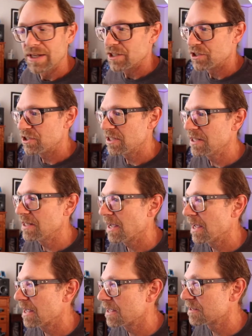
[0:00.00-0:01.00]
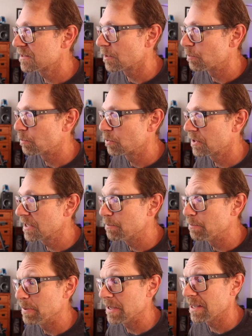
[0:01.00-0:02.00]
she has a pretty
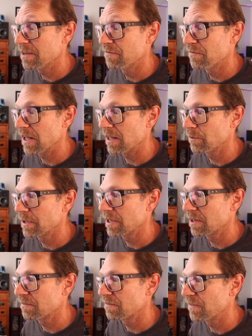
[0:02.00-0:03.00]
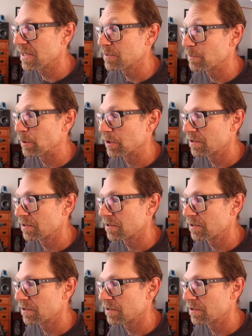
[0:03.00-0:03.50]
big following on Facebook.